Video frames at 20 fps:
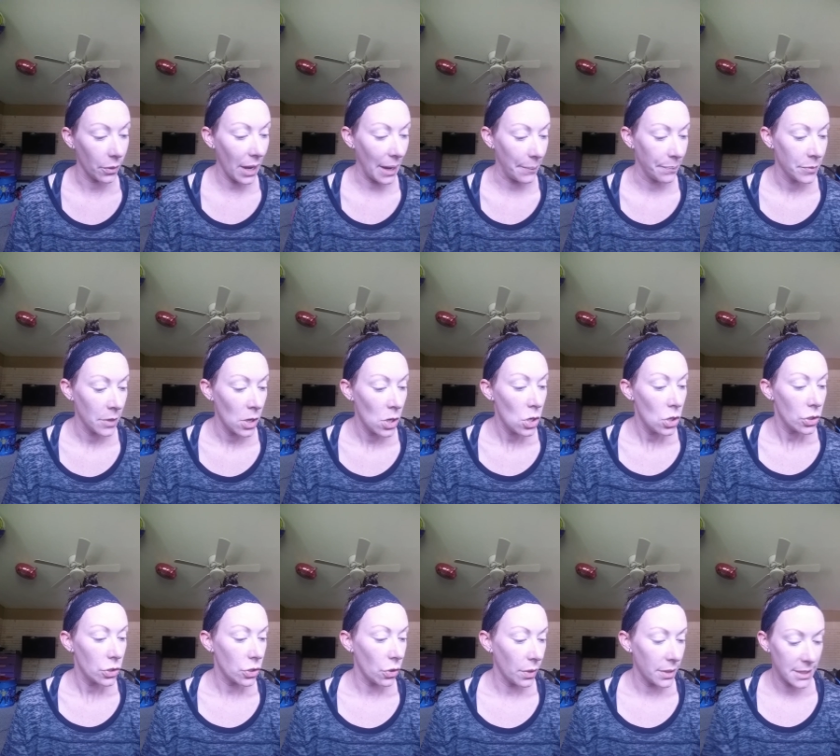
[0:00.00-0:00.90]
Okay,
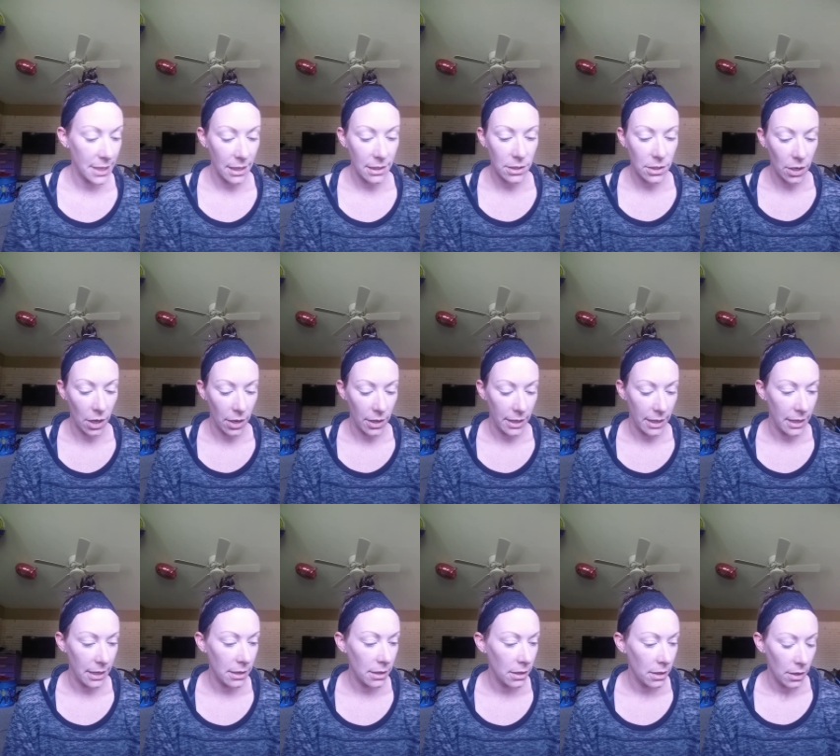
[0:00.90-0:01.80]
so let's get
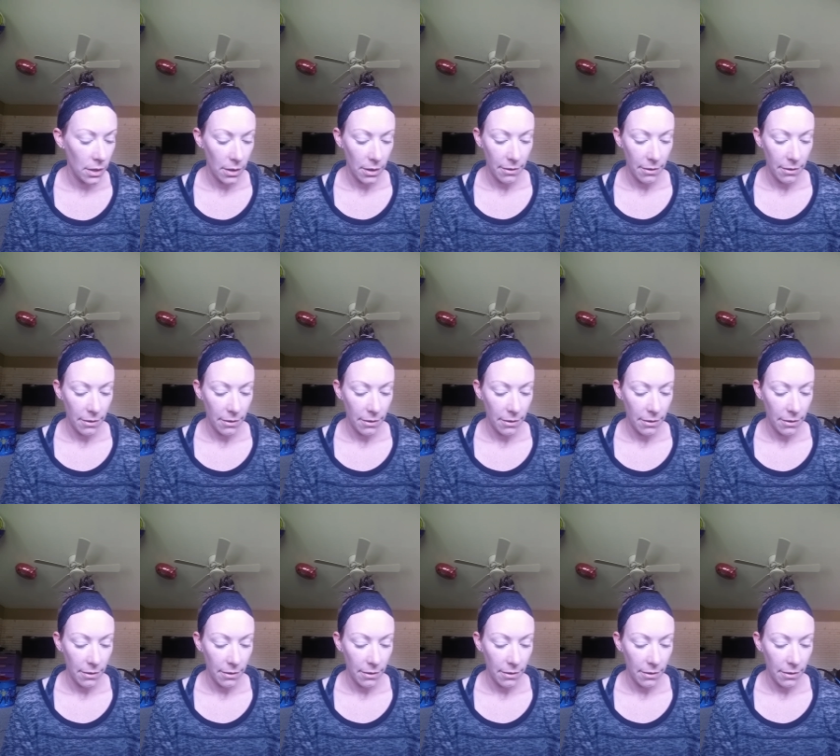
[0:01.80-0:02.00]
started.